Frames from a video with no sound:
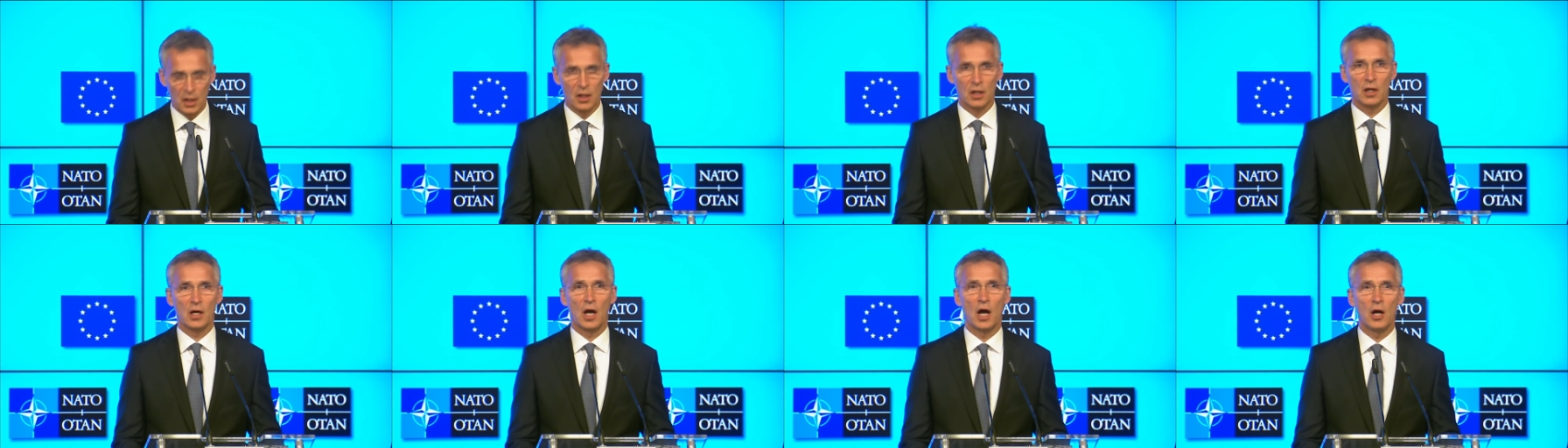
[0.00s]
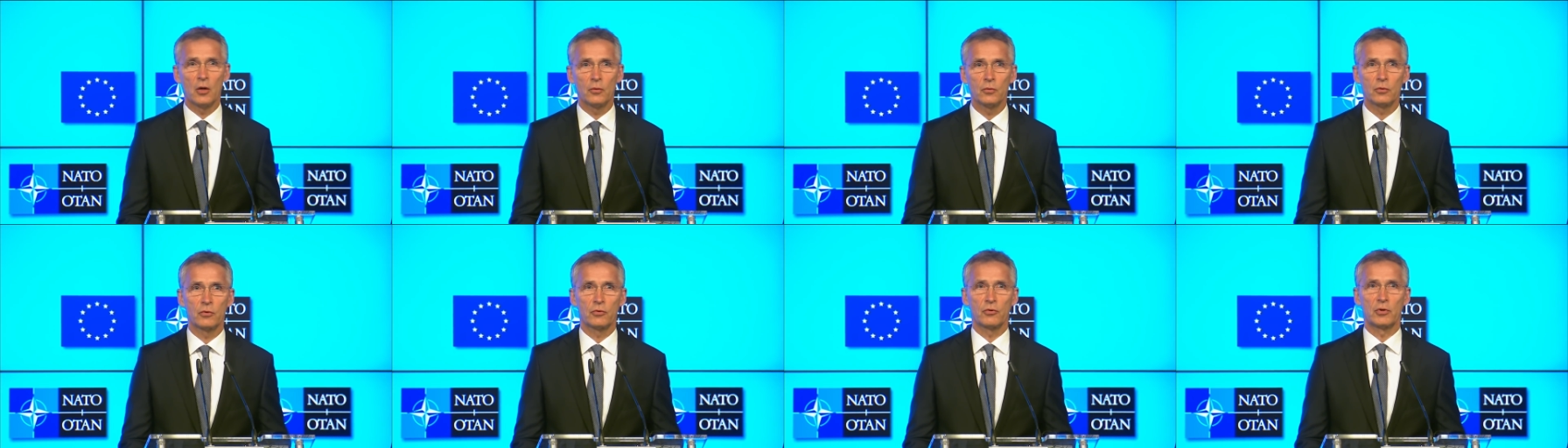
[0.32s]

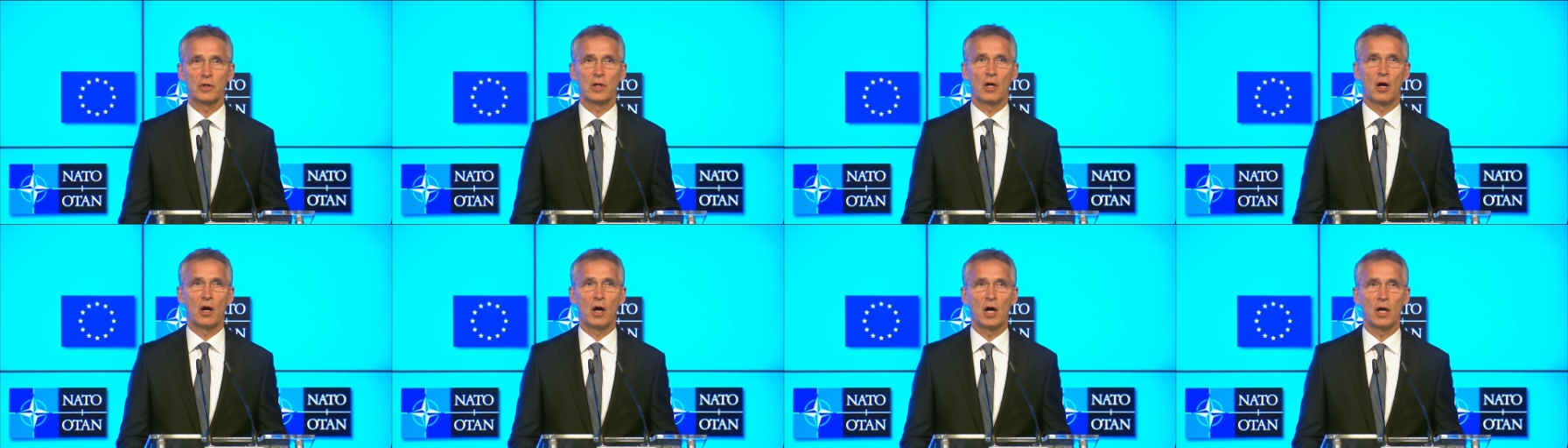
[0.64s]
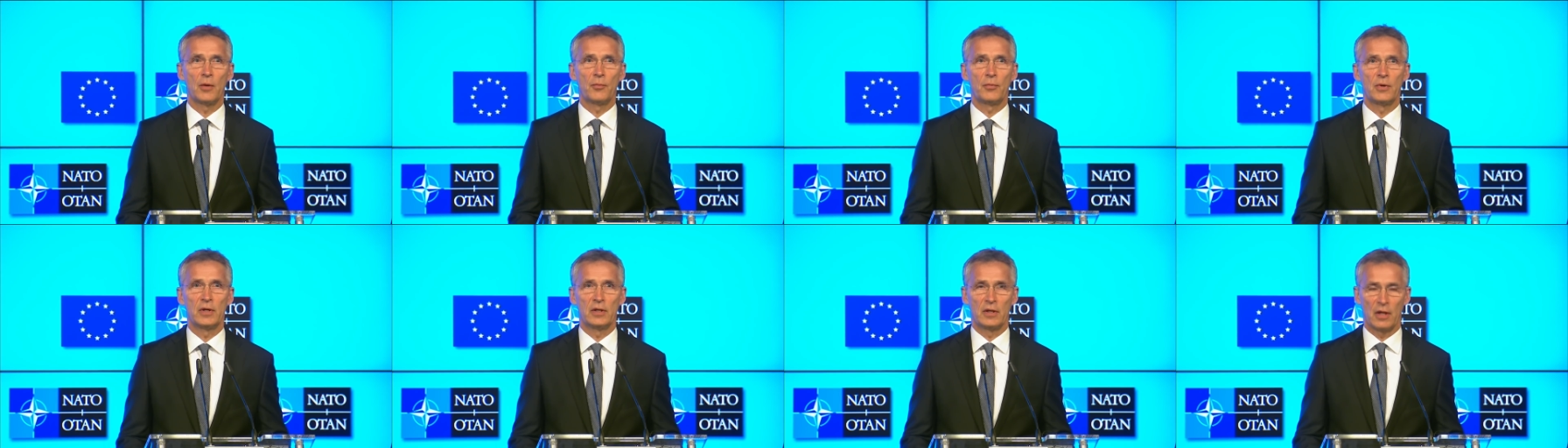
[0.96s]
countering
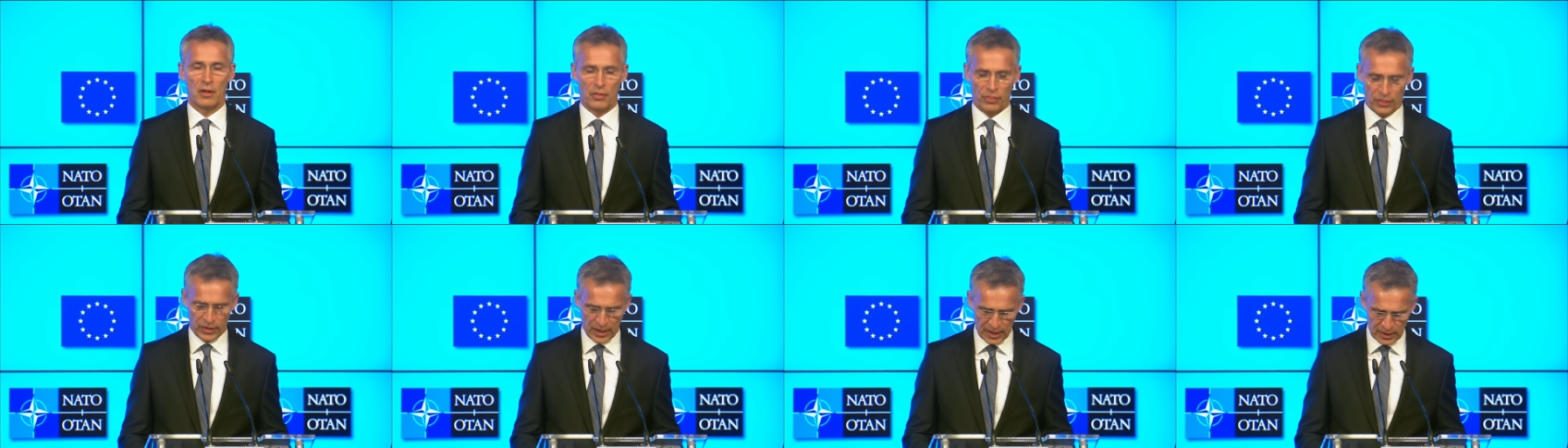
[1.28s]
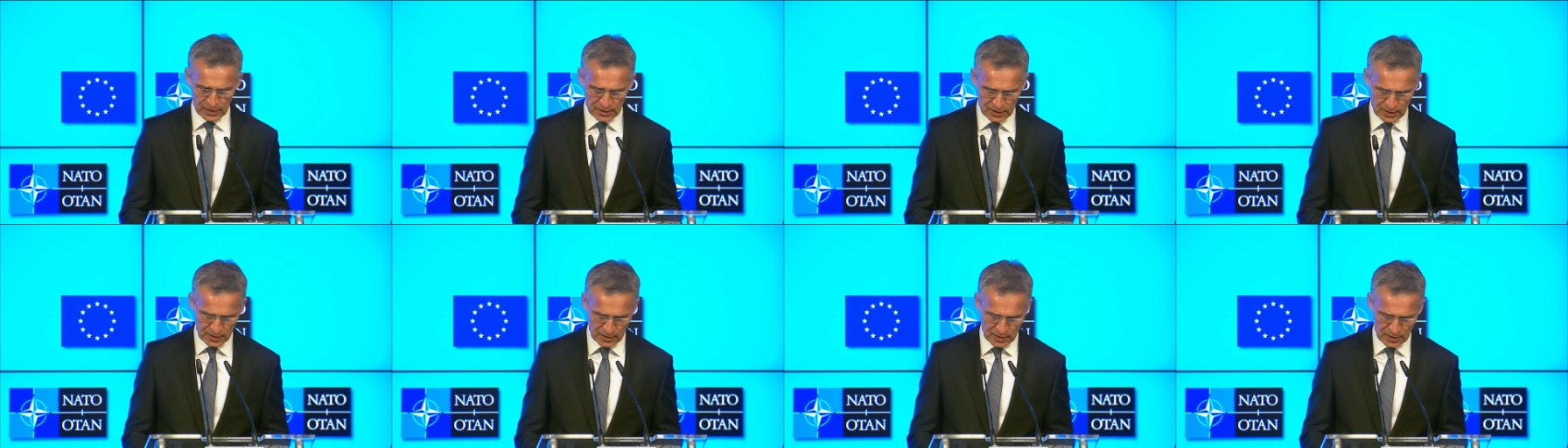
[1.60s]
hybrid
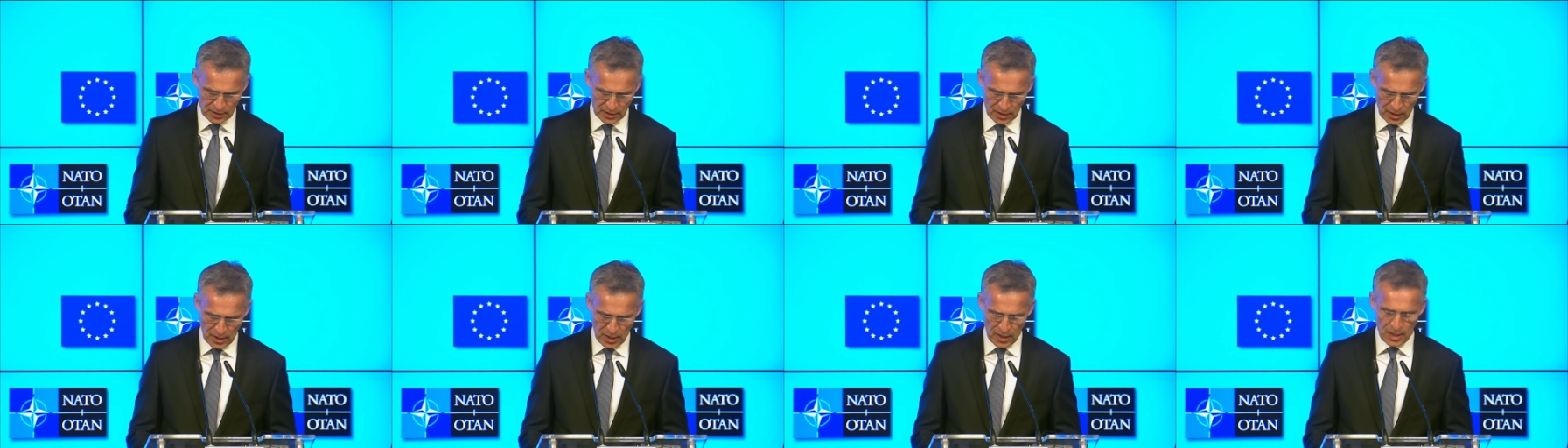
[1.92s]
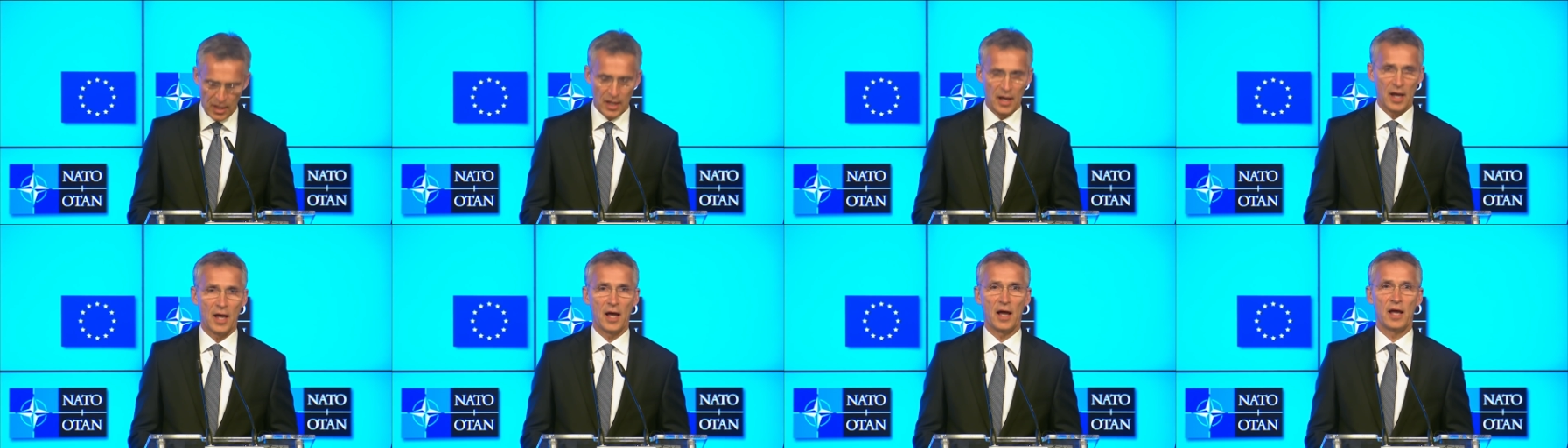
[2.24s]
threats,
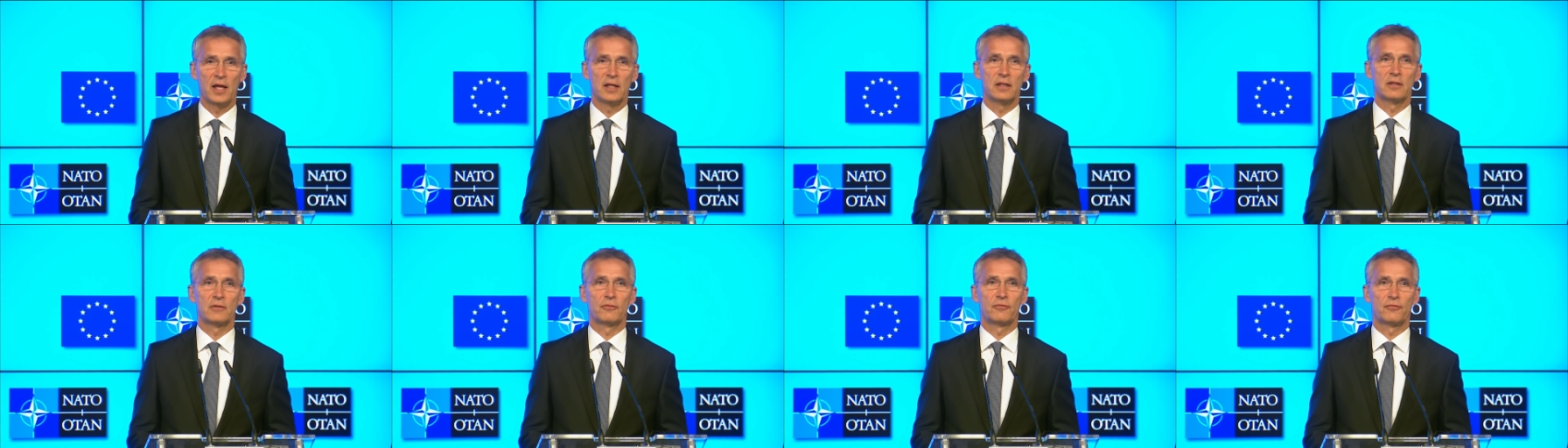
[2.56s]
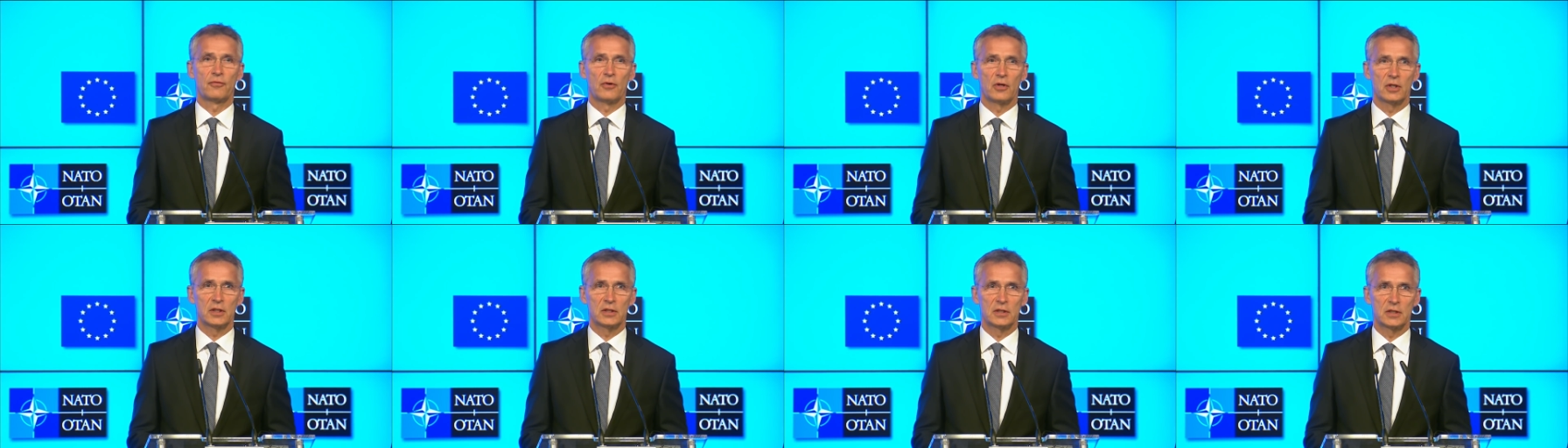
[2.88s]
and
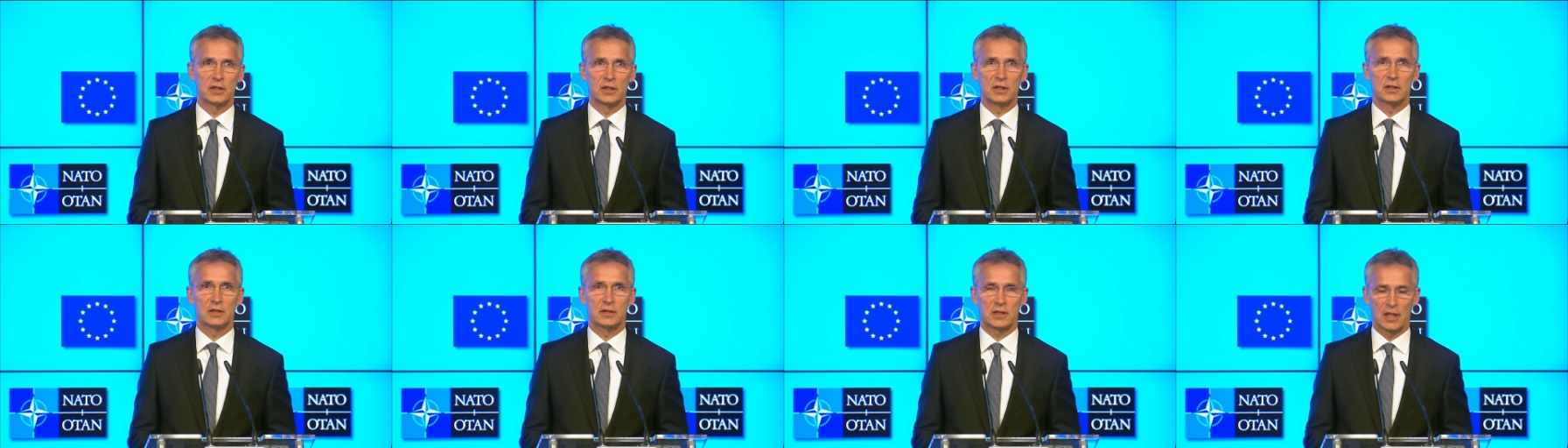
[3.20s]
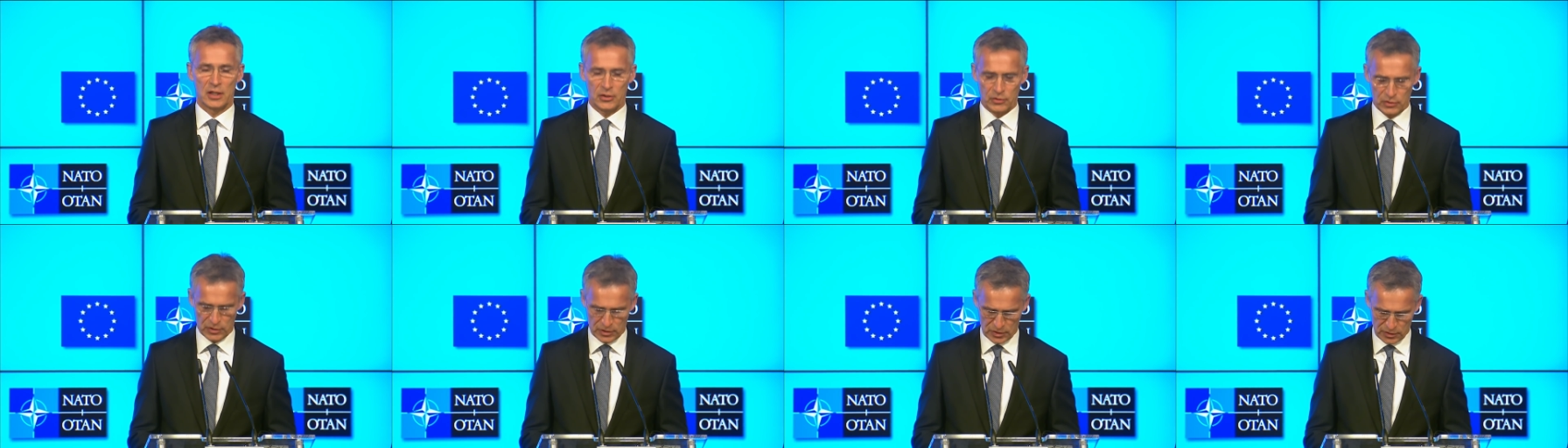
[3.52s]
fighting
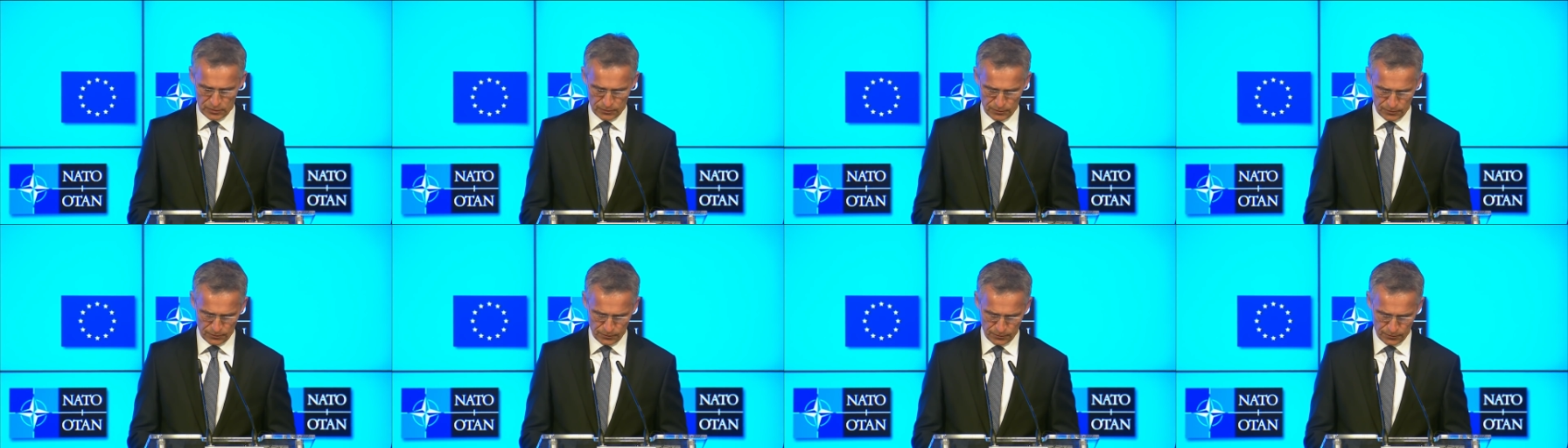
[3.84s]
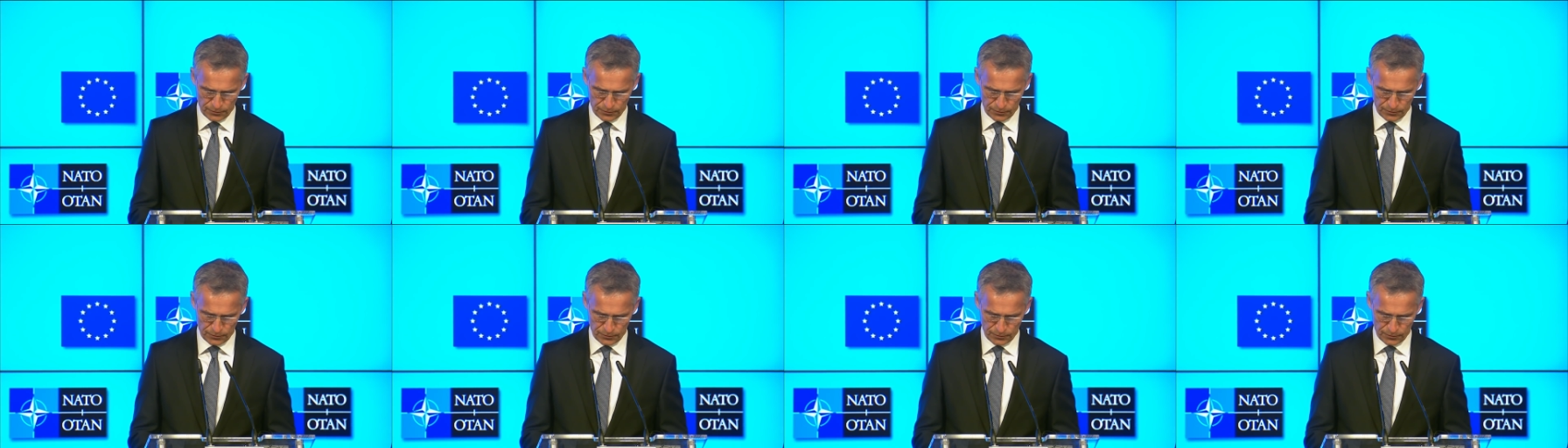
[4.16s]
terrorism.